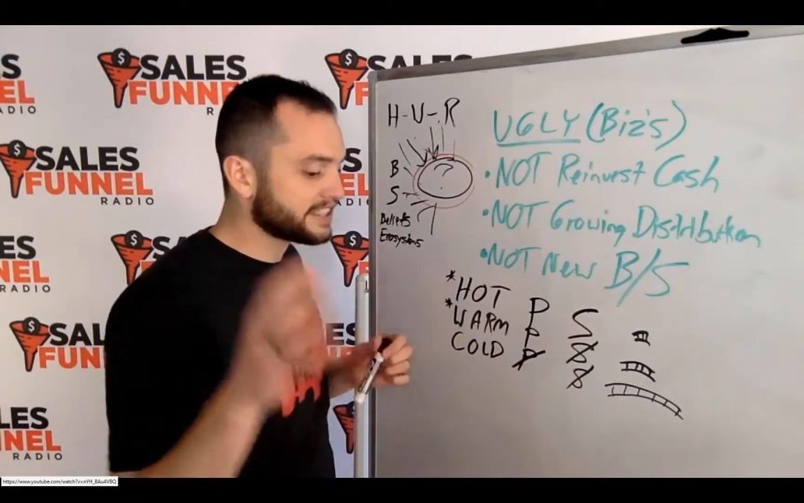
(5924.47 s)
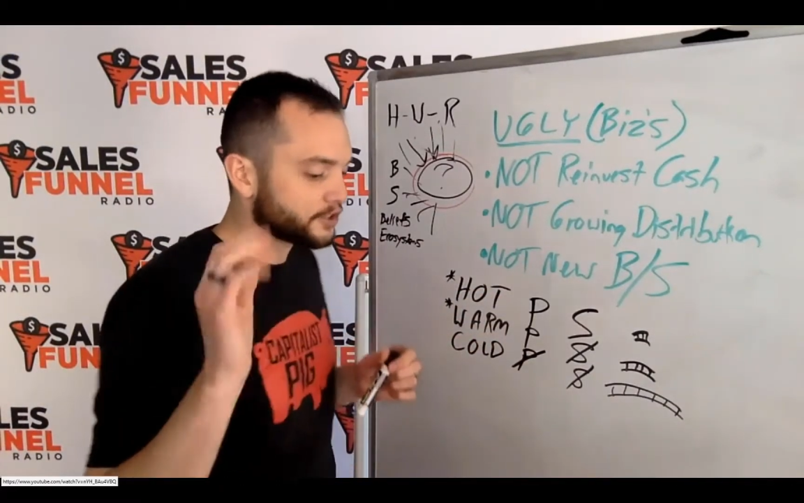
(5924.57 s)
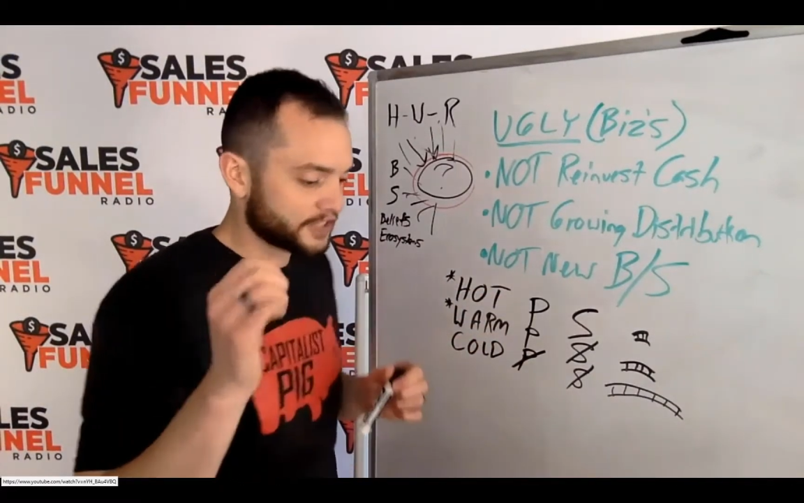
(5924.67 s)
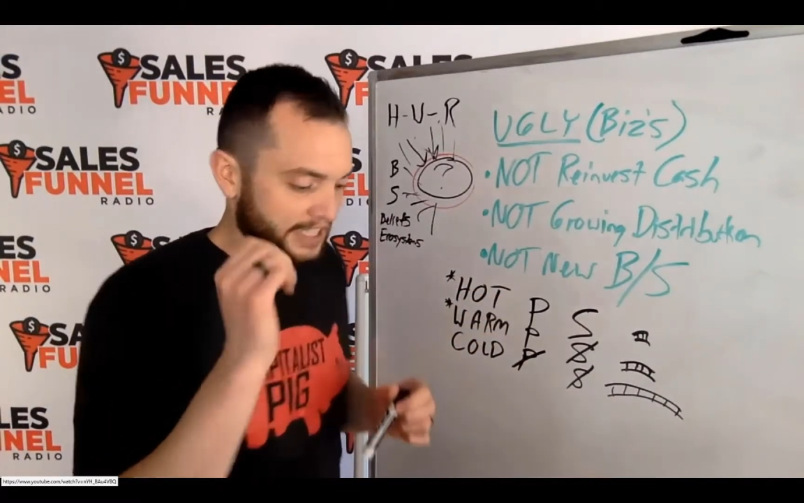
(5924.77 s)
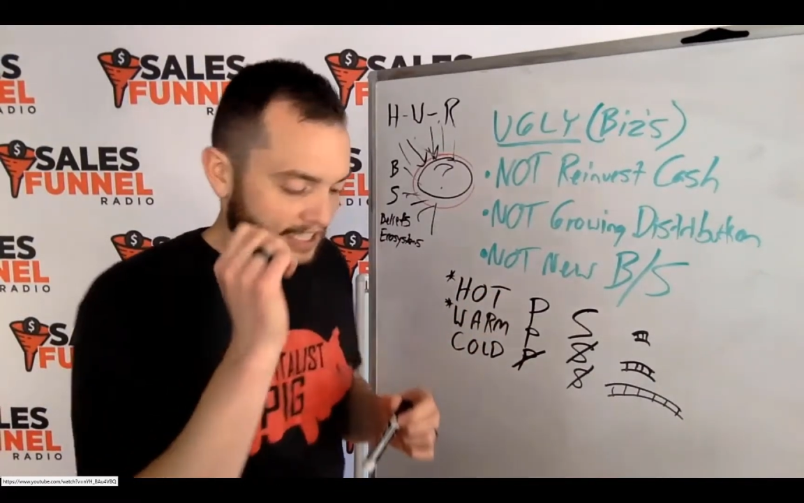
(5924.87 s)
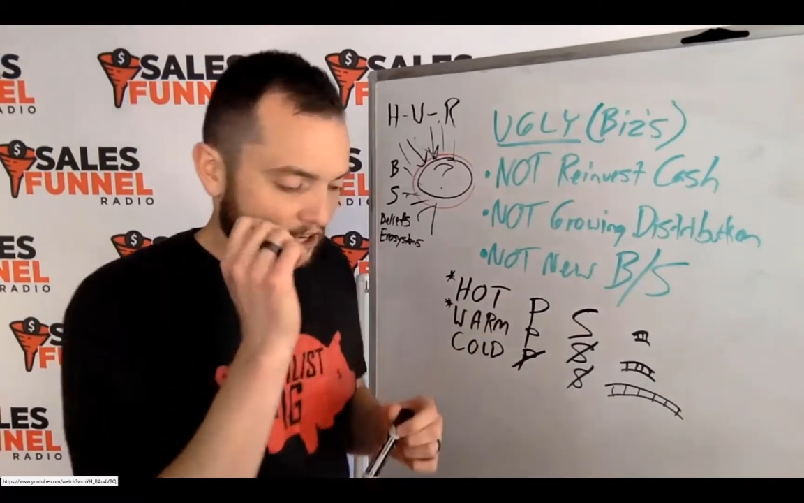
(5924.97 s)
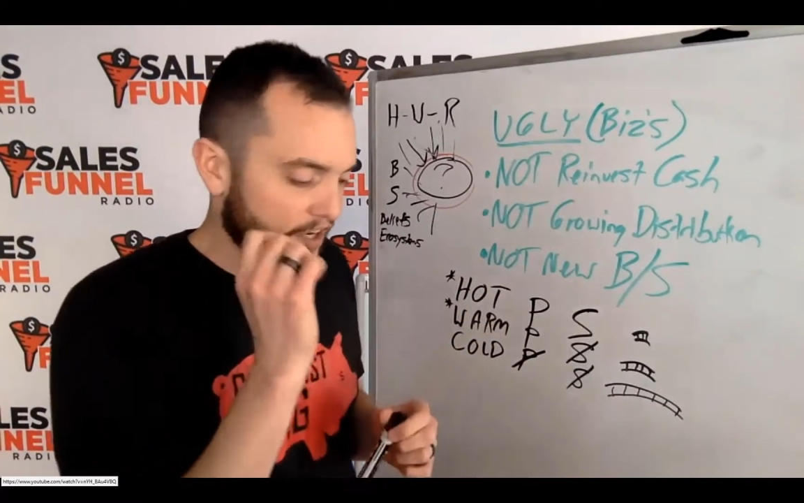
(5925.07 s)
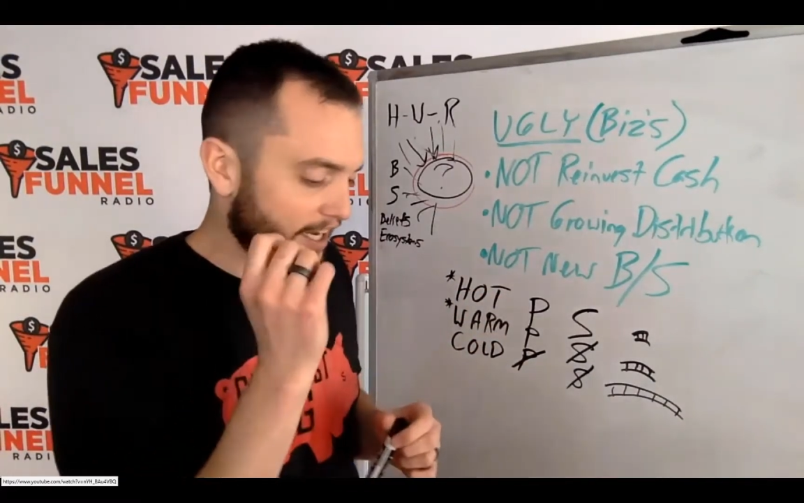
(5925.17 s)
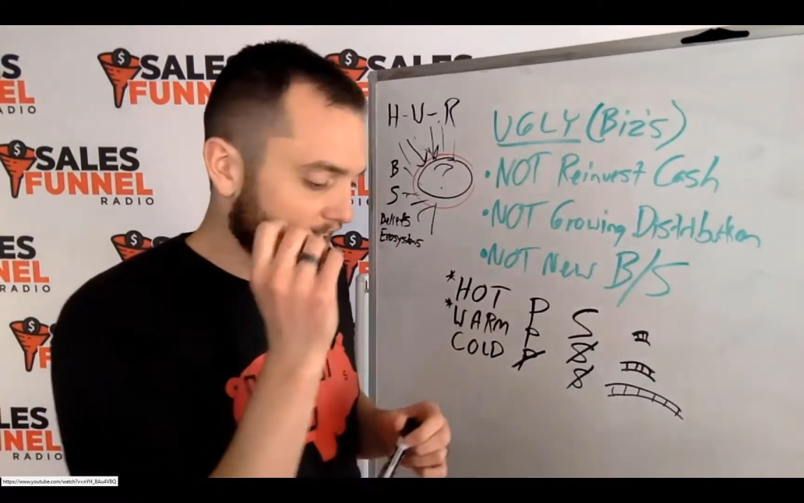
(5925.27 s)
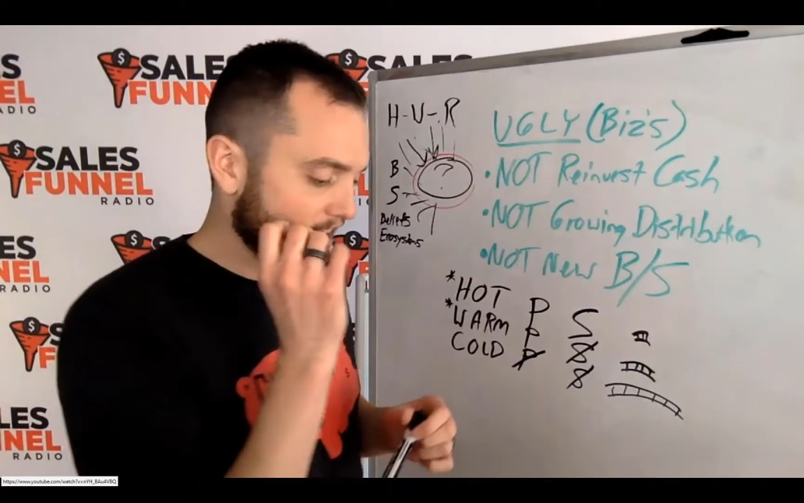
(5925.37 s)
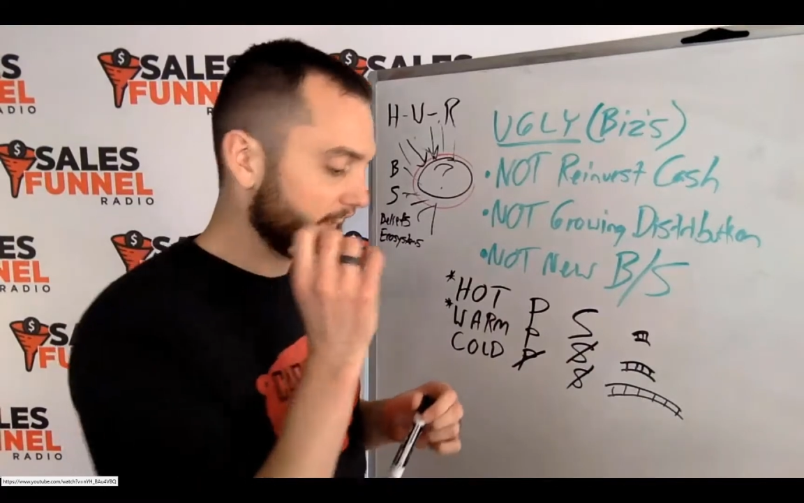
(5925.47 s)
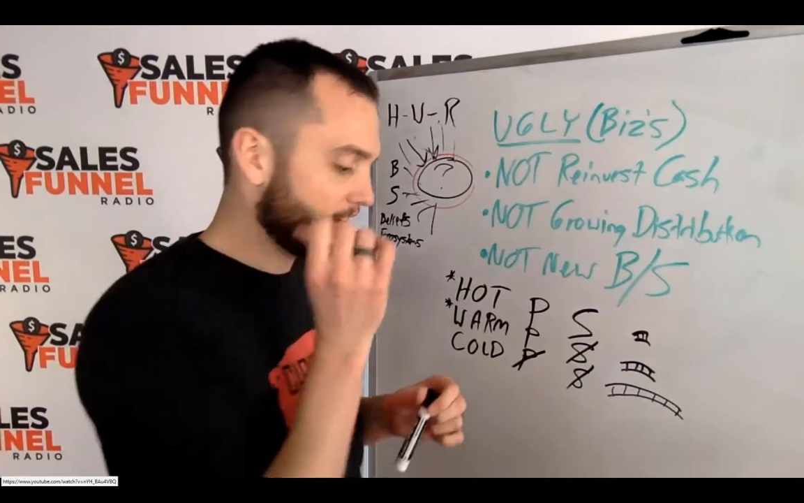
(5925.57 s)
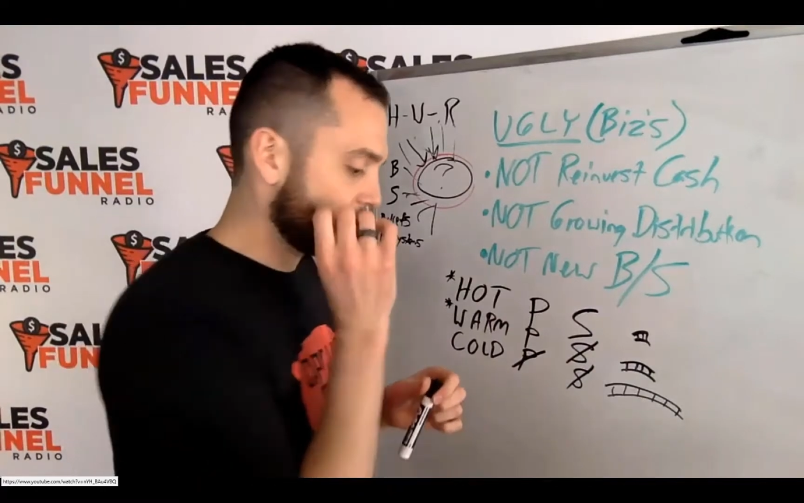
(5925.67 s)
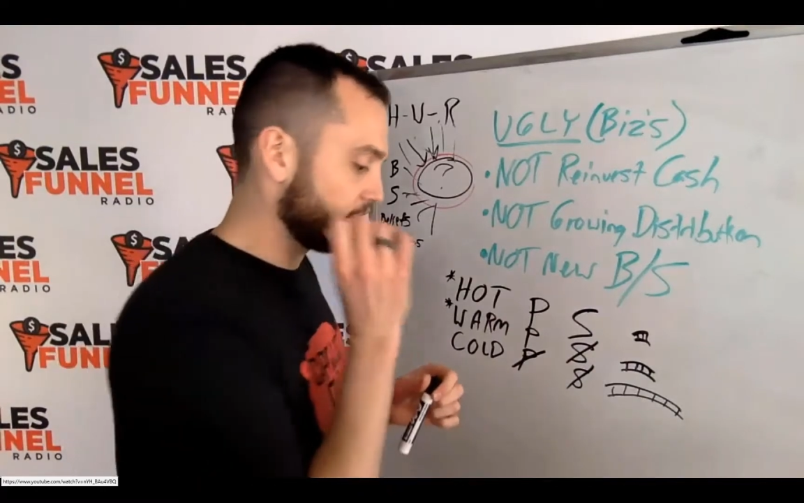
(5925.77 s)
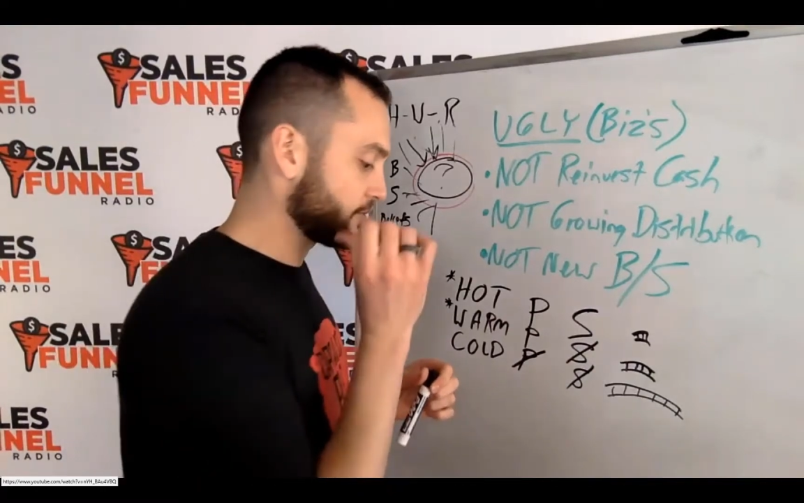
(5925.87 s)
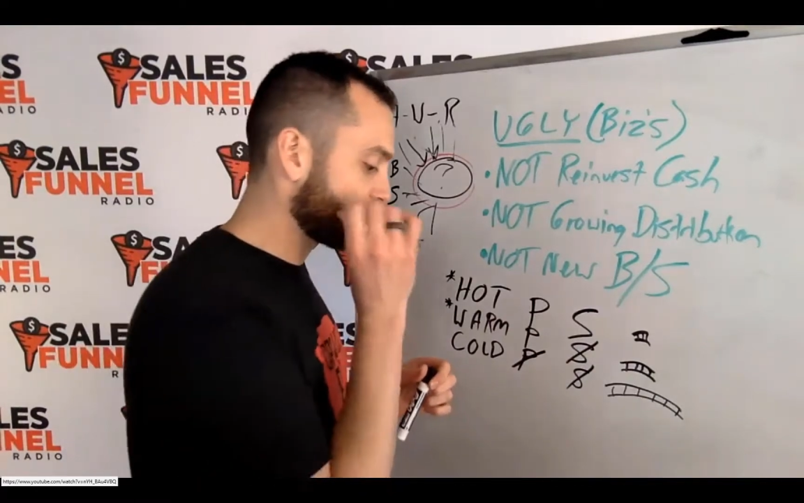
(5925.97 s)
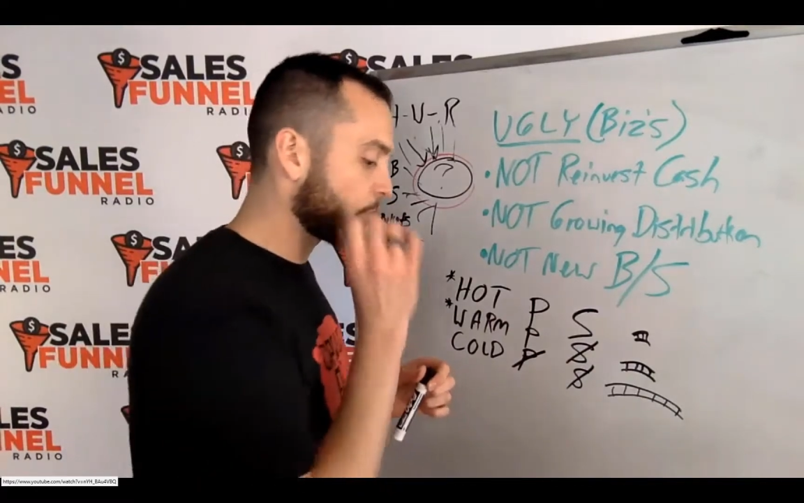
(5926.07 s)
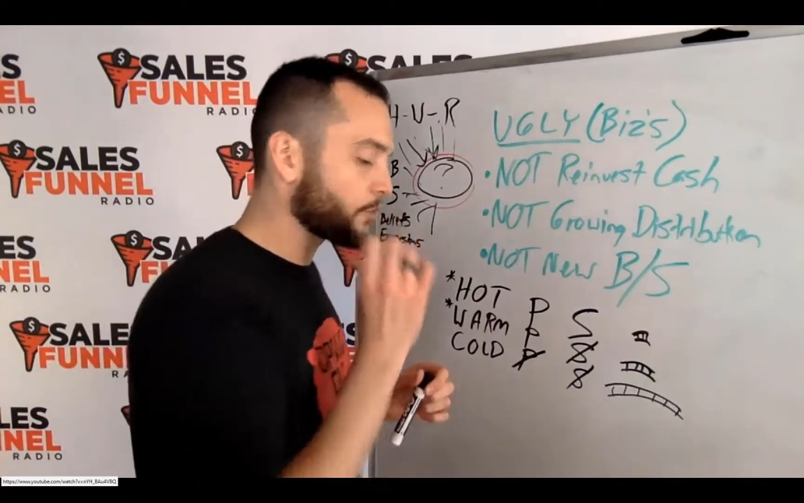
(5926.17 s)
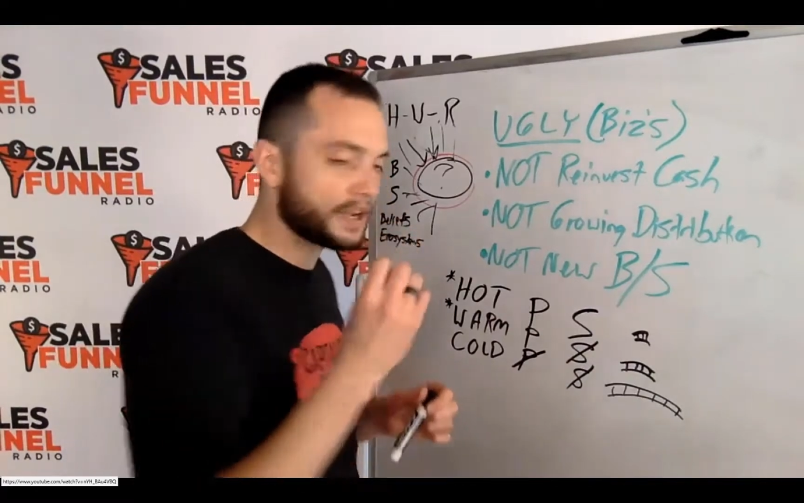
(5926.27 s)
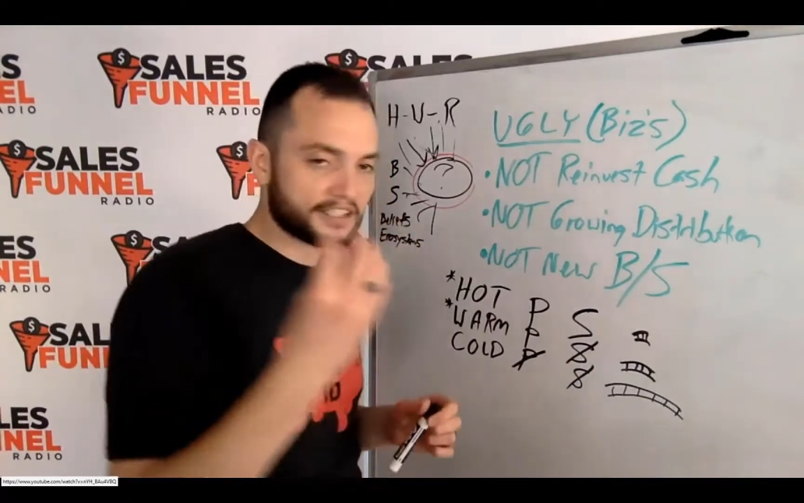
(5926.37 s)
It's interesting,
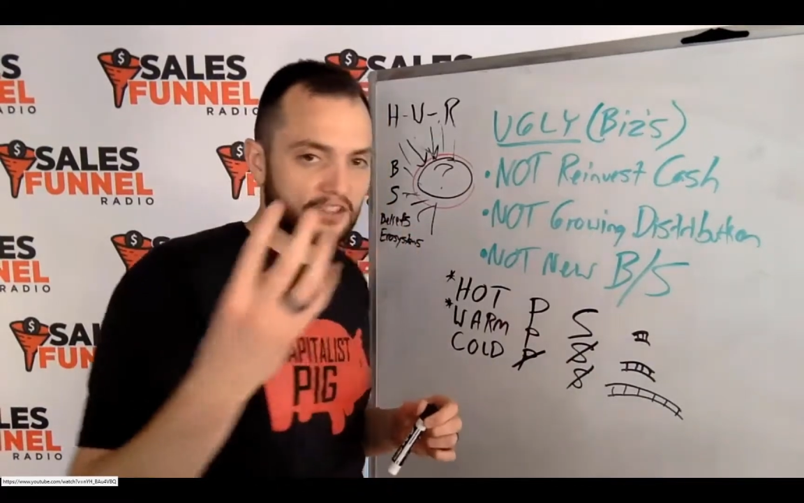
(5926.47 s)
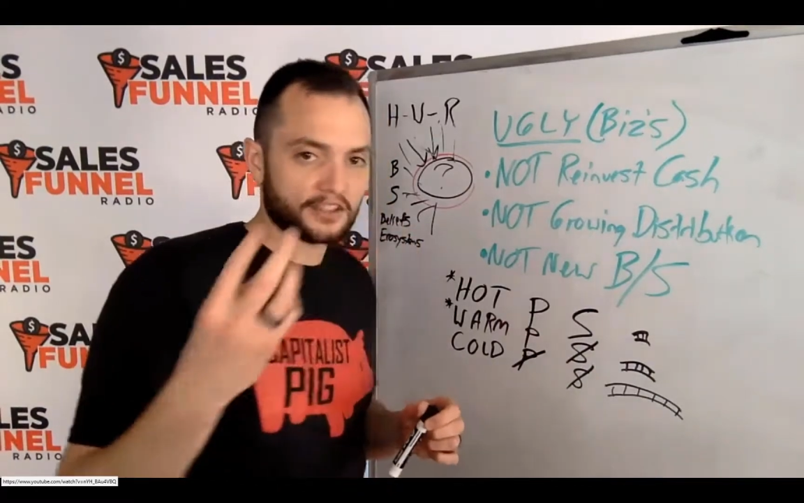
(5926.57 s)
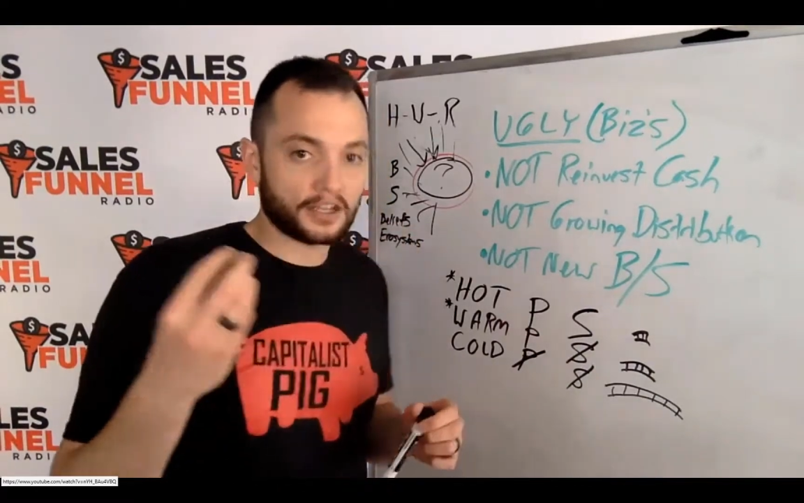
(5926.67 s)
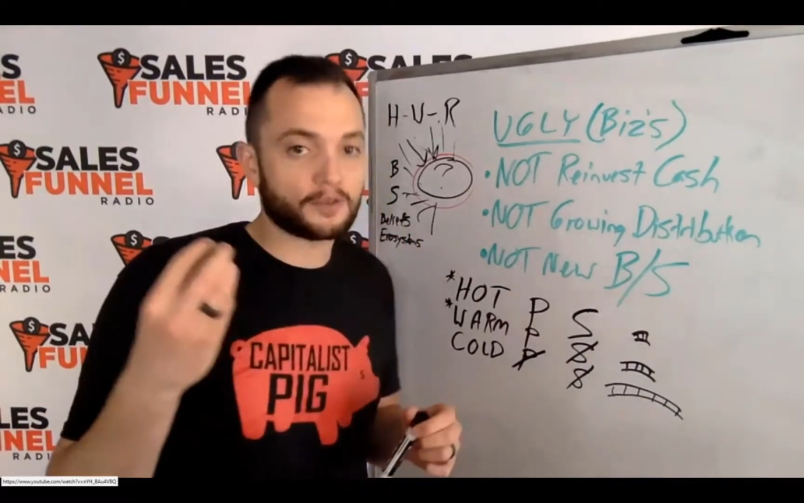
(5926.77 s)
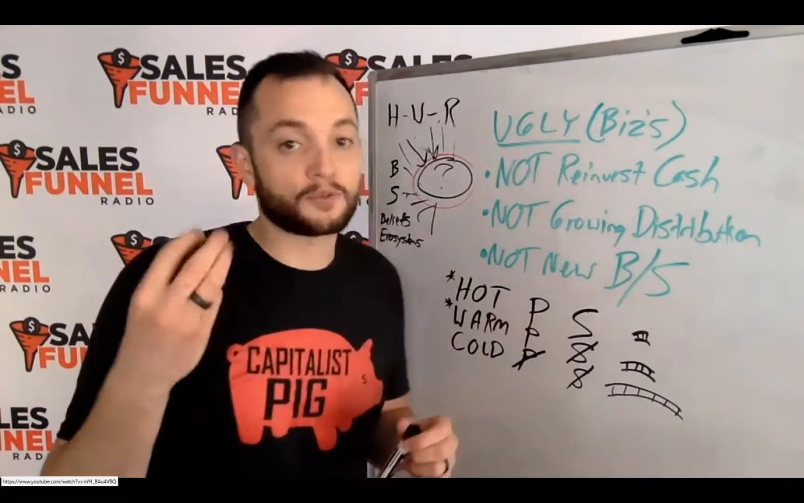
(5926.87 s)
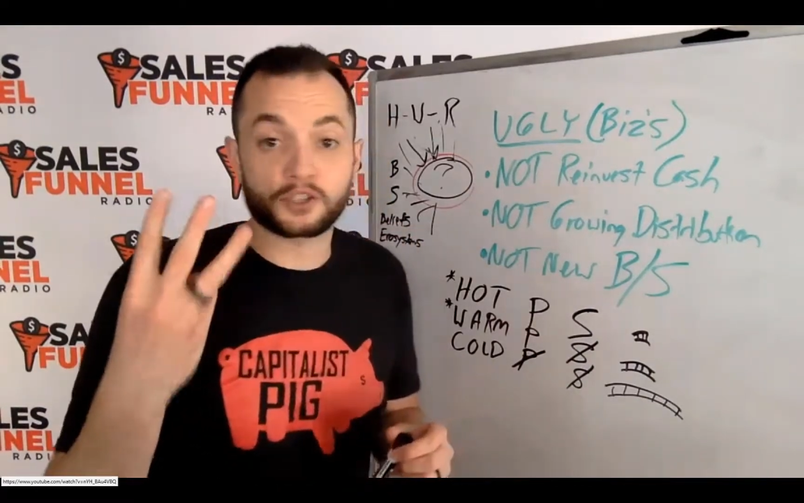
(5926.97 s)
there's 4 ways,